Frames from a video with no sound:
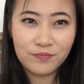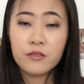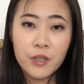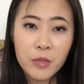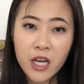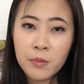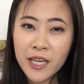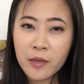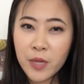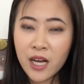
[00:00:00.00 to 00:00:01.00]
From
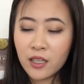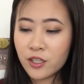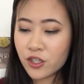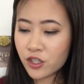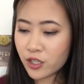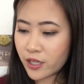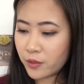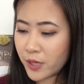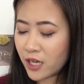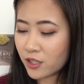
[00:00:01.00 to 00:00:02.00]
Cupcake Polish,
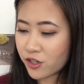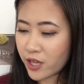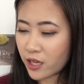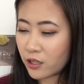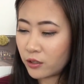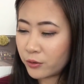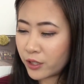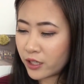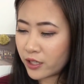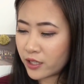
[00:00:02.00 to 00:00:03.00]
the polish they
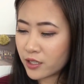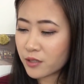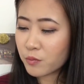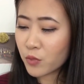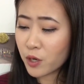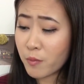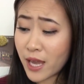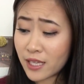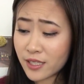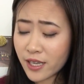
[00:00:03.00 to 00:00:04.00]
included is
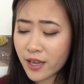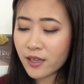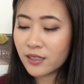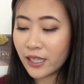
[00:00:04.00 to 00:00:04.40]
Mermazing,